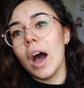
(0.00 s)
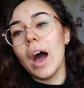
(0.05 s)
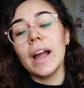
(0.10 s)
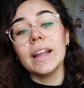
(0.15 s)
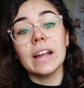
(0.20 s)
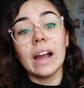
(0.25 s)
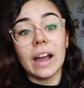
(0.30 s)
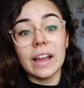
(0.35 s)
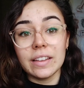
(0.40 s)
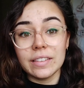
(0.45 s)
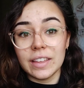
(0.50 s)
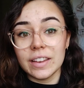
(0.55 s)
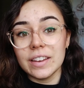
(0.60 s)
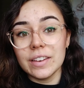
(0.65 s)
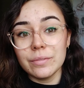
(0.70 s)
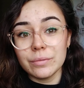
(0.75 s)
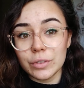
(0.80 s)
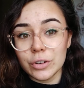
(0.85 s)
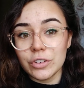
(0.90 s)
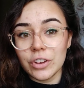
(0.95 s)
I, I they
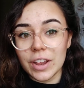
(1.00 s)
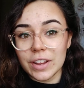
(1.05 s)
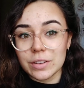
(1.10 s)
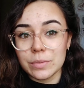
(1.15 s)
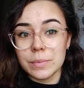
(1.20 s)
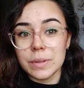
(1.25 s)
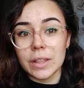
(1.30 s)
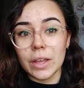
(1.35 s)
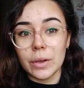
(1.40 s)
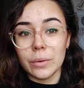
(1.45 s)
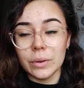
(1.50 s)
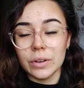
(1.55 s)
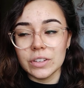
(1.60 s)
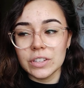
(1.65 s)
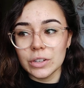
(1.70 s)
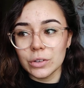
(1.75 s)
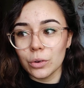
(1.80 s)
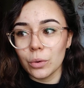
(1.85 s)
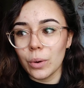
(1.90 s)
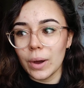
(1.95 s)
didn't reject me though
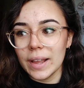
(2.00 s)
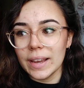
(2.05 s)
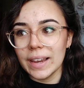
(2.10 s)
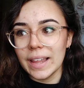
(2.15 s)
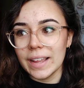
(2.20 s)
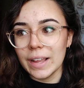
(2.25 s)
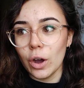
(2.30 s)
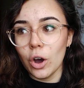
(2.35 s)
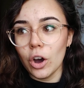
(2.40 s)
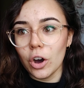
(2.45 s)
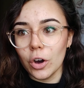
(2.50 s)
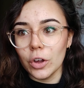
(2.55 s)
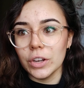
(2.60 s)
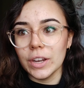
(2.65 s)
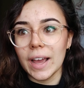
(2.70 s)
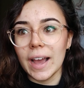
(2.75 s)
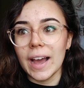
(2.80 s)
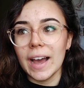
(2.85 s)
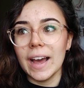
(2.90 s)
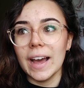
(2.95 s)
until quite late
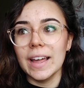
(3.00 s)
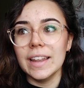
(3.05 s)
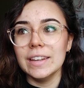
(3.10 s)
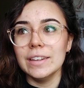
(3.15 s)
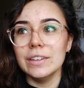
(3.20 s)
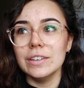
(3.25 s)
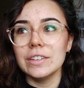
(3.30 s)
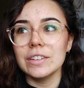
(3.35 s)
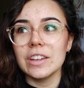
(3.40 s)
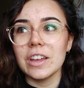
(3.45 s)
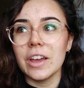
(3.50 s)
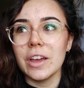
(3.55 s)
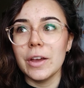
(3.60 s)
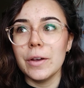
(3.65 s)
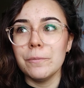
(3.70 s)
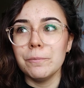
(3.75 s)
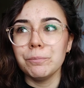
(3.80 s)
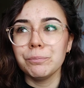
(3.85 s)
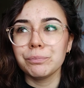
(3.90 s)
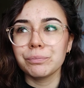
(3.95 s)
on, and
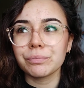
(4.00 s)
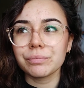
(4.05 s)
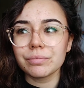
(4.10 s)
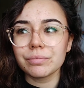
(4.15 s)
um,